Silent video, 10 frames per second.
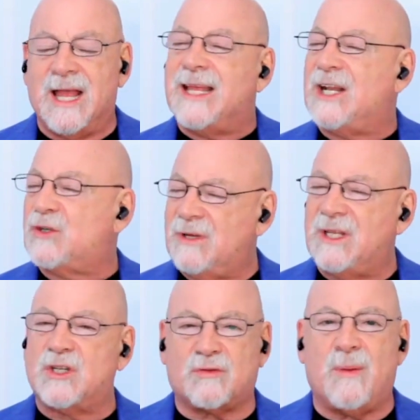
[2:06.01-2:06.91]
that it's
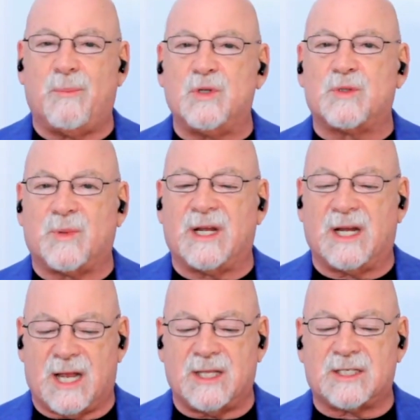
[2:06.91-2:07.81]
really Trump who's
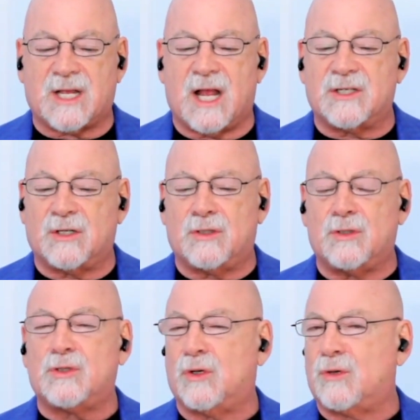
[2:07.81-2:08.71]
bringing on this
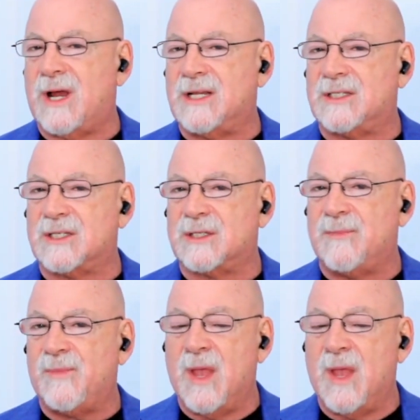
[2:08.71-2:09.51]
constitutional crisis?